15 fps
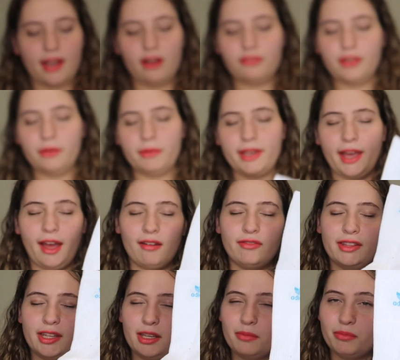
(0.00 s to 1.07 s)
outfit, we have
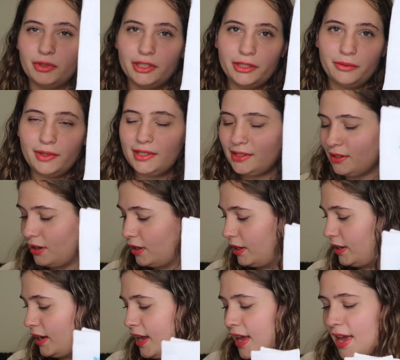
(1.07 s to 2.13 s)
the blue ones
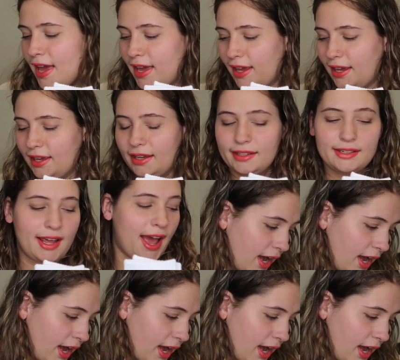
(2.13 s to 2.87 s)
on, and